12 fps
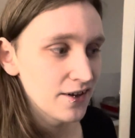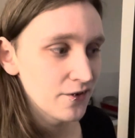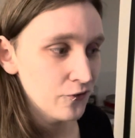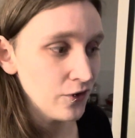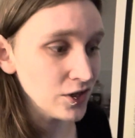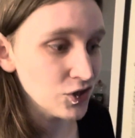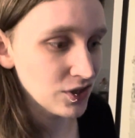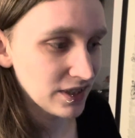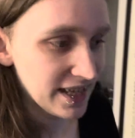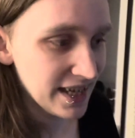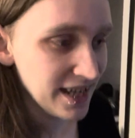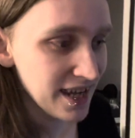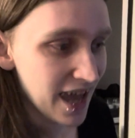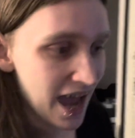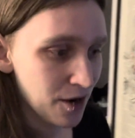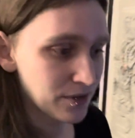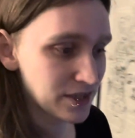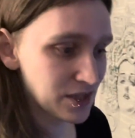functionally,
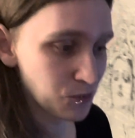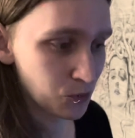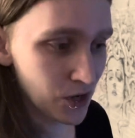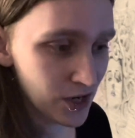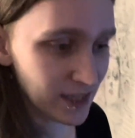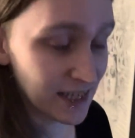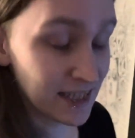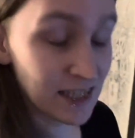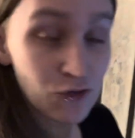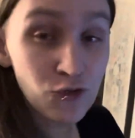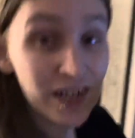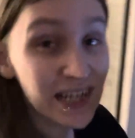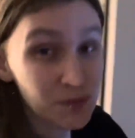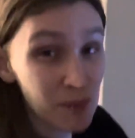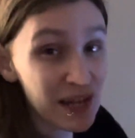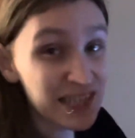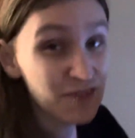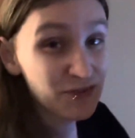how this has worked is it's really
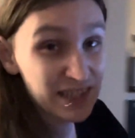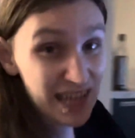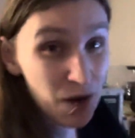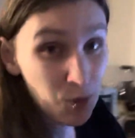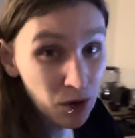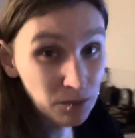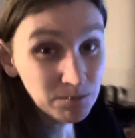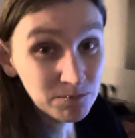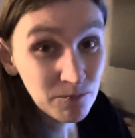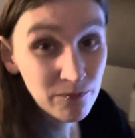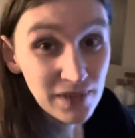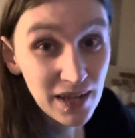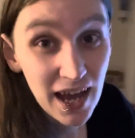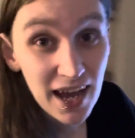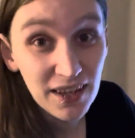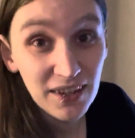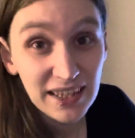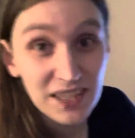expensive to get one. Uh,
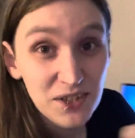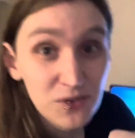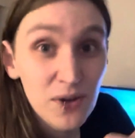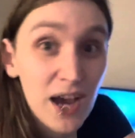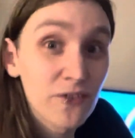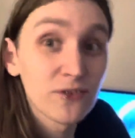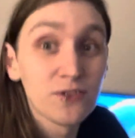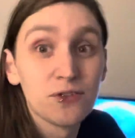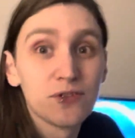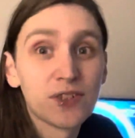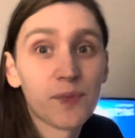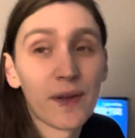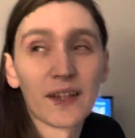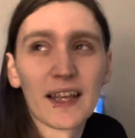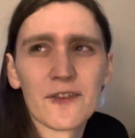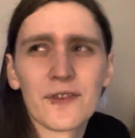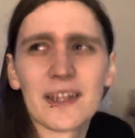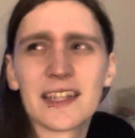like you have to spend like
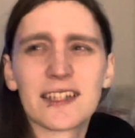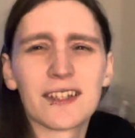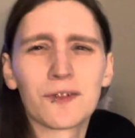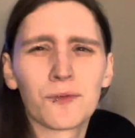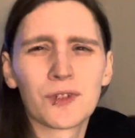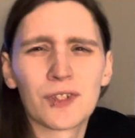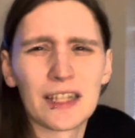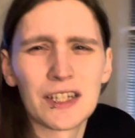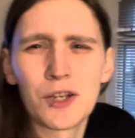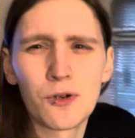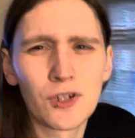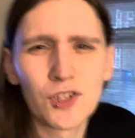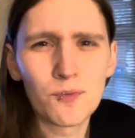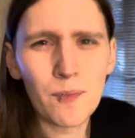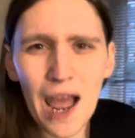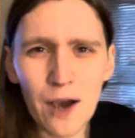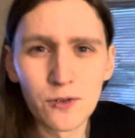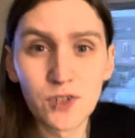I think it's like it was like two hundred
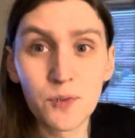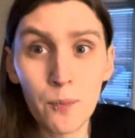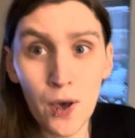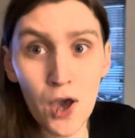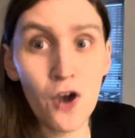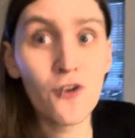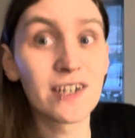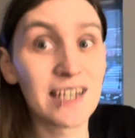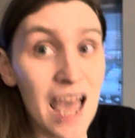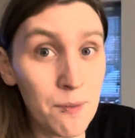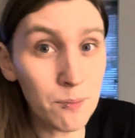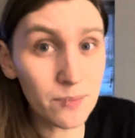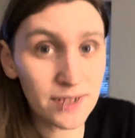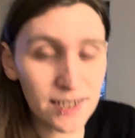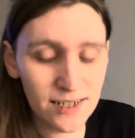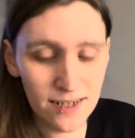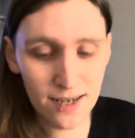pounds per attempt.